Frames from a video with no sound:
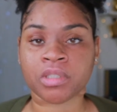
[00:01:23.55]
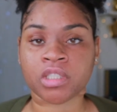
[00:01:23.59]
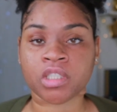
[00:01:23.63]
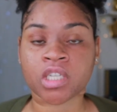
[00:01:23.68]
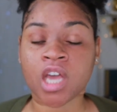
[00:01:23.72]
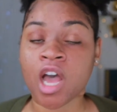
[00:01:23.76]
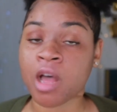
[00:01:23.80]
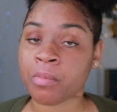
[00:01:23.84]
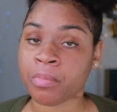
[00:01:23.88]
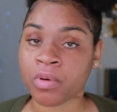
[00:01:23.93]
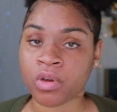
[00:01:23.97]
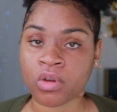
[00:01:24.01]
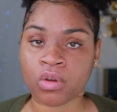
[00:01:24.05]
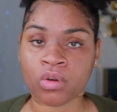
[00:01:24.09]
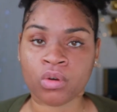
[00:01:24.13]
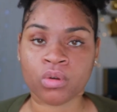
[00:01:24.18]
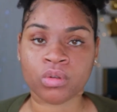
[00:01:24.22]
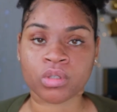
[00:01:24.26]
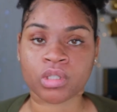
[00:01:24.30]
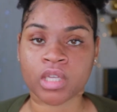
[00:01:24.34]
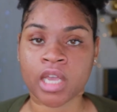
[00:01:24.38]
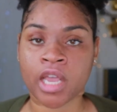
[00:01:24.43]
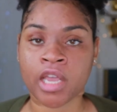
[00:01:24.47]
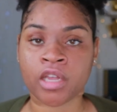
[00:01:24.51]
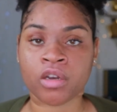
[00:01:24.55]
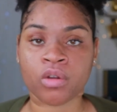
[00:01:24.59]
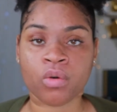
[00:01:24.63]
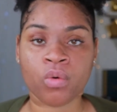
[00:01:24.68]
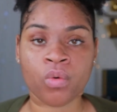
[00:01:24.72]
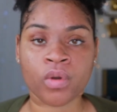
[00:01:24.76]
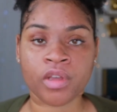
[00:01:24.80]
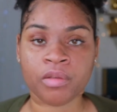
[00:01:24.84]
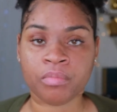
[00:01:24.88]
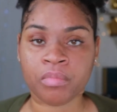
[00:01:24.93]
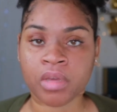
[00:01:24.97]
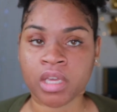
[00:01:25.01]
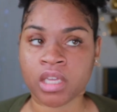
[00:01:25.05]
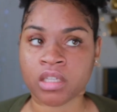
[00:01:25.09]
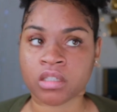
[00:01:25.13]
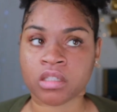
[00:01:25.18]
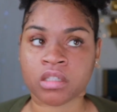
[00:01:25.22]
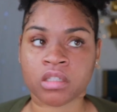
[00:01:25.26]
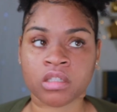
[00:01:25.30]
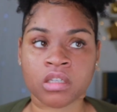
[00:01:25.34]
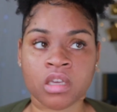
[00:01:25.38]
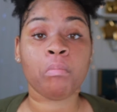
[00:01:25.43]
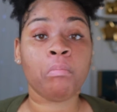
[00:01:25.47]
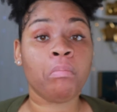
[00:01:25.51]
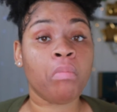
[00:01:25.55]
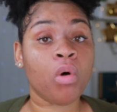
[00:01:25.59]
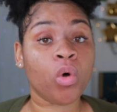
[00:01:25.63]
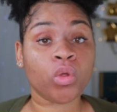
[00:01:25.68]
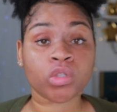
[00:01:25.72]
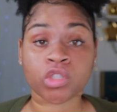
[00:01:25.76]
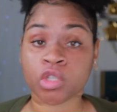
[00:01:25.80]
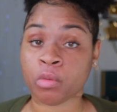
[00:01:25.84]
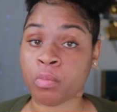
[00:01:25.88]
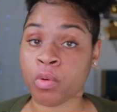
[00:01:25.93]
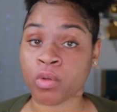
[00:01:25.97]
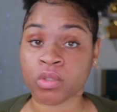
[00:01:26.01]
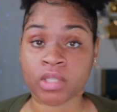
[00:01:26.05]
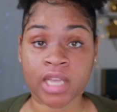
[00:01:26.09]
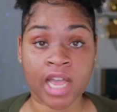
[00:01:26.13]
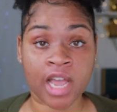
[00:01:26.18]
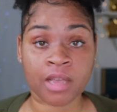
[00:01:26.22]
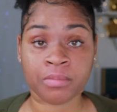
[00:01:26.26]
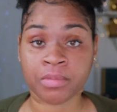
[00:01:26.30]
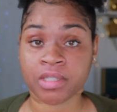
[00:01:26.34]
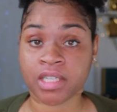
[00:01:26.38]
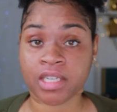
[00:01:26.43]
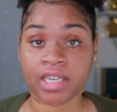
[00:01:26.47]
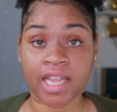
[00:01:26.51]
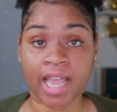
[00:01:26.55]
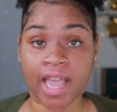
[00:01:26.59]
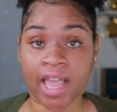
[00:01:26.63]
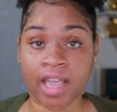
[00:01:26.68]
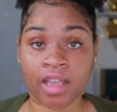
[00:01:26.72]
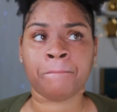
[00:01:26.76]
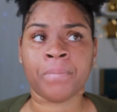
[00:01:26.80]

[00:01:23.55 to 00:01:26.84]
topicals and ointments multiple times a day,